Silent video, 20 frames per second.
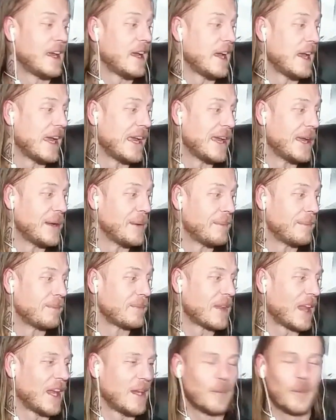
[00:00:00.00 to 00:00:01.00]

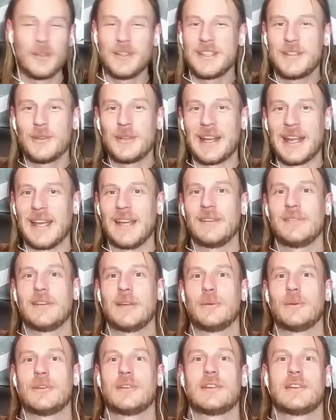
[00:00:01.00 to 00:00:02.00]
Um, and I'm only doing half
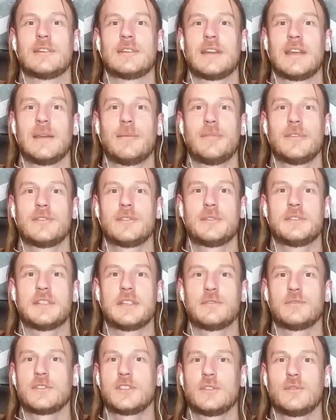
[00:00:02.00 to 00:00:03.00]
hour episodes.
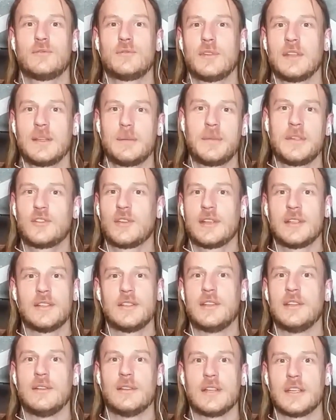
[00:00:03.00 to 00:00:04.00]
I should really be trying to
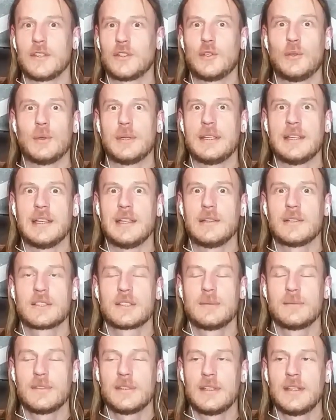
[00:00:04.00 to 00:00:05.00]
do like two a day or
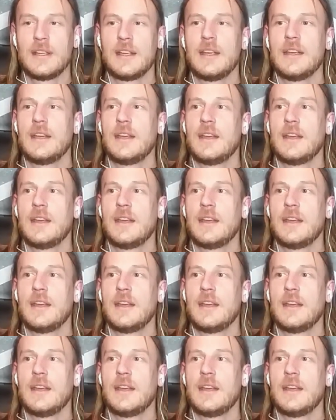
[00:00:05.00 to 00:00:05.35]
something.